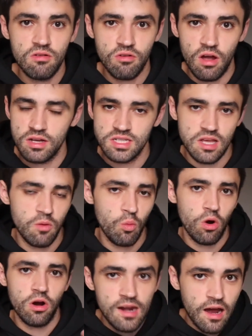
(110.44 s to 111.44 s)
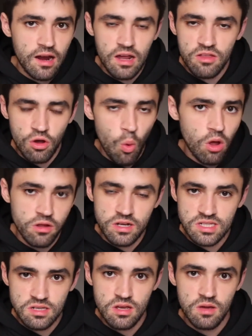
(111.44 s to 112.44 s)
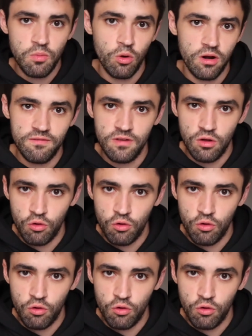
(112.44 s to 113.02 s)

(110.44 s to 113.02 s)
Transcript: right? Because then we're not going to get the quality sleep. We're going to feel